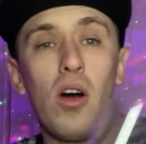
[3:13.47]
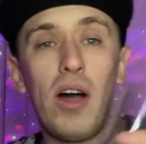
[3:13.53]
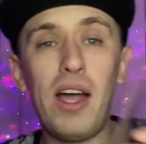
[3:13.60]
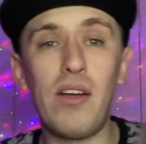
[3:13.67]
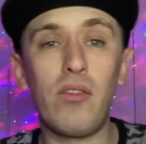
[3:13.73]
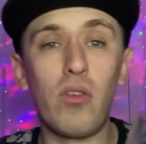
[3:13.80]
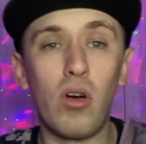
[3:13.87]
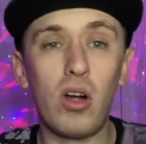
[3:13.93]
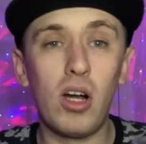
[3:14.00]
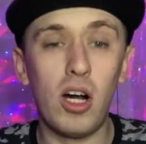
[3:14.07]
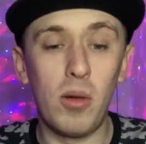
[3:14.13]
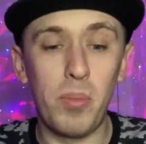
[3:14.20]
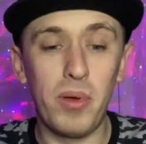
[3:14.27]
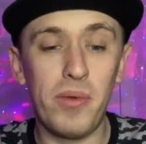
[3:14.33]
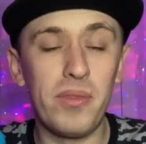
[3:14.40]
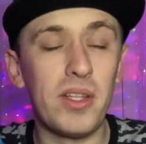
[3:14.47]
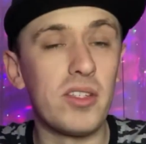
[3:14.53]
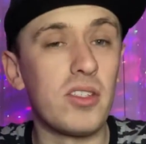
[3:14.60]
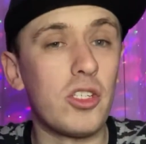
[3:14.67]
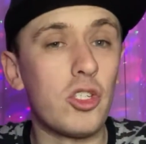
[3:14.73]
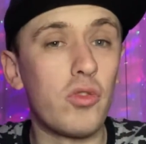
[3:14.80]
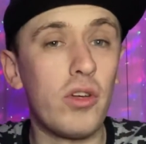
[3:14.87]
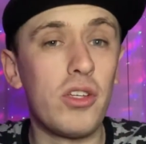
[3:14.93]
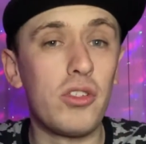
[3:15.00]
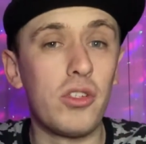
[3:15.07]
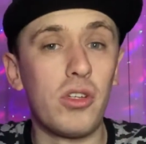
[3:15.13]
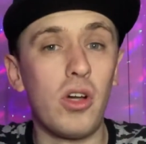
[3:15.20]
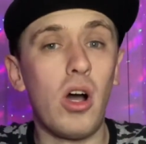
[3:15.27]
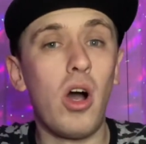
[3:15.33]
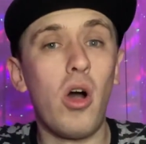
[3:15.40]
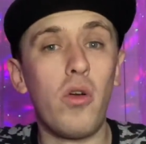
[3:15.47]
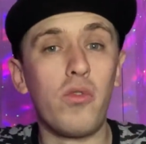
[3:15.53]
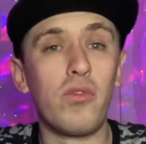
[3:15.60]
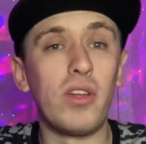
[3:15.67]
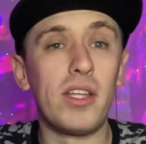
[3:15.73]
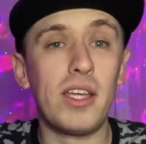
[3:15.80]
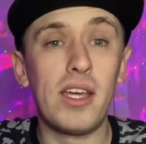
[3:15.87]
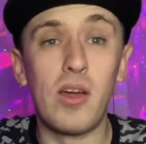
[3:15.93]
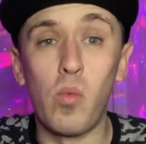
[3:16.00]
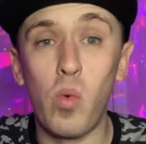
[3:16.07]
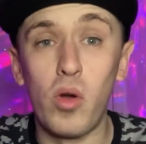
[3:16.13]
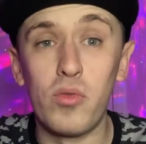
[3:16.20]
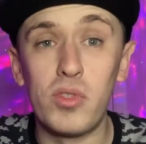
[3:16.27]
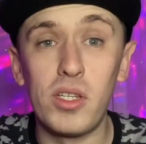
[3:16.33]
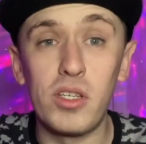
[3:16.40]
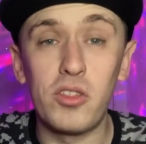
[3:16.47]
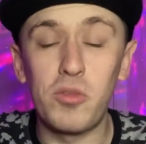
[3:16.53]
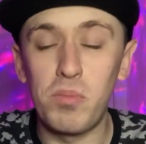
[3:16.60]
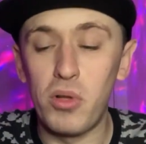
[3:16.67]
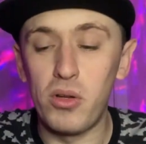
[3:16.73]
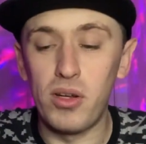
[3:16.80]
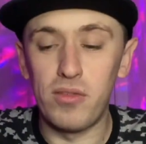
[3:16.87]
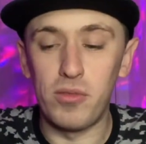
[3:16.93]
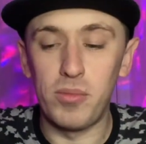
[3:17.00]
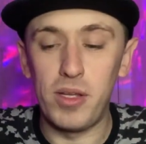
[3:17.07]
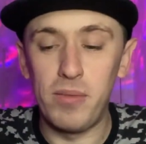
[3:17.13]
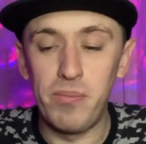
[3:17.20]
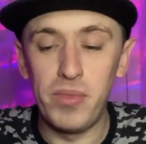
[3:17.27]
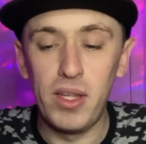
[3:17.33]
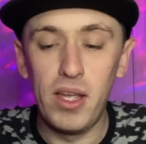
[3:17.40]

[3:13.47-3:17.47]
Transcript: I have got a cup let's get straight into it. Hopefully it won't explode over me.